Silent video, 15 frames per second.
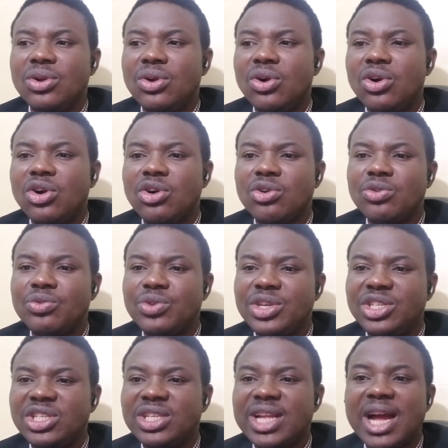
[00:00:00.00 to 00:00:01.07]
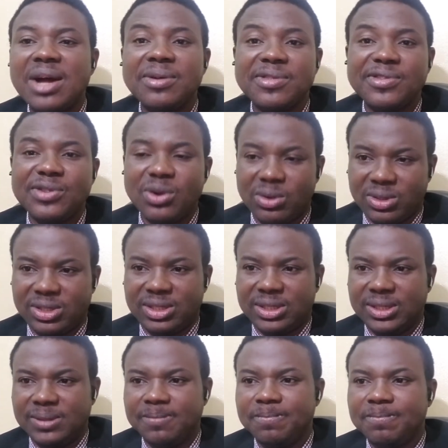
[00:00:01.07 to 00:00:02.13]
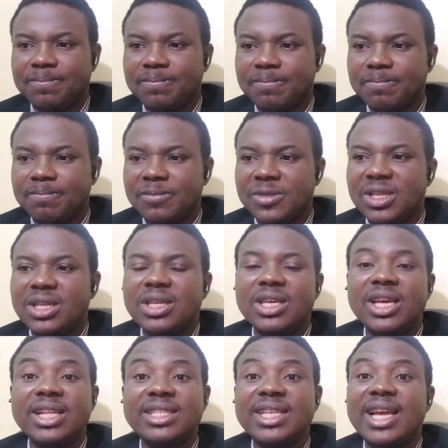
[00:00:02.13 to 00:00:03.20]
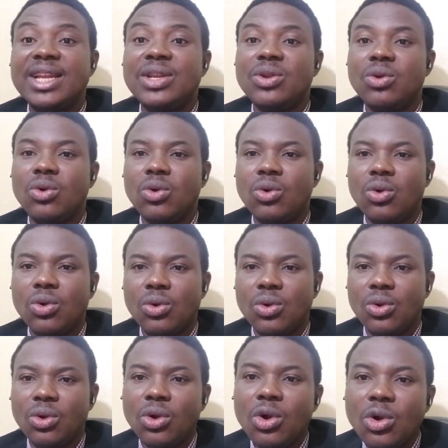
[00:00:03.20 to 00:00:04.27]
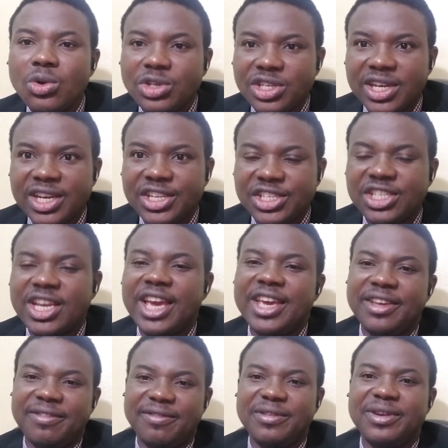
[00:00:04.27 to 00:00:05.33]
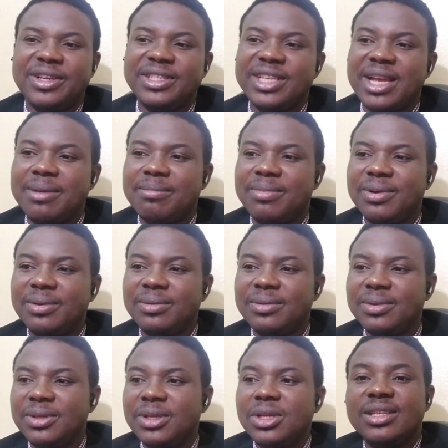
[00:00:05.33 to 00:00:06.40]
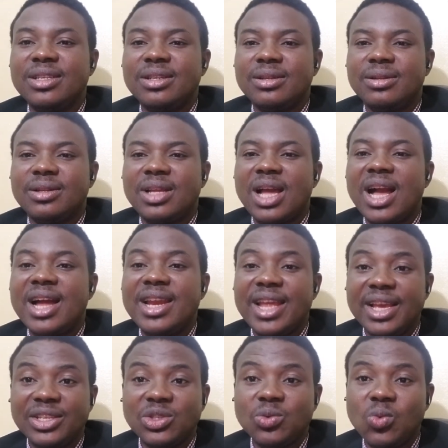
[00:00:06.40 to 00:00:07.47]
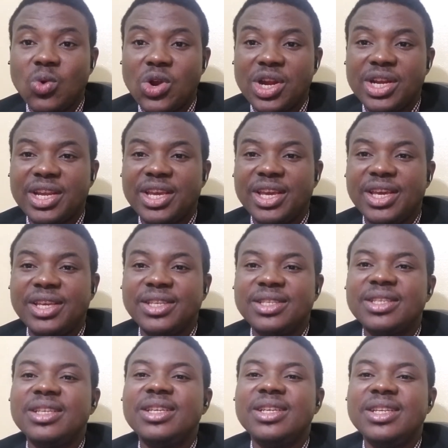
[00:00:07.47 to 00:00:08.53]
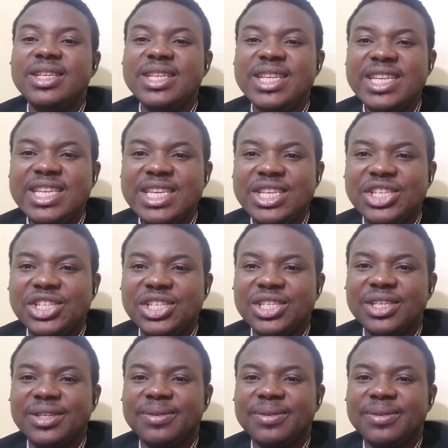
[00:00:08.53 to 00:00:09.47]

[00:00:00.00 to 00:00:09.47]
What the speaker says: original thoughts. It's an old cliché, for example. Our next word is niche.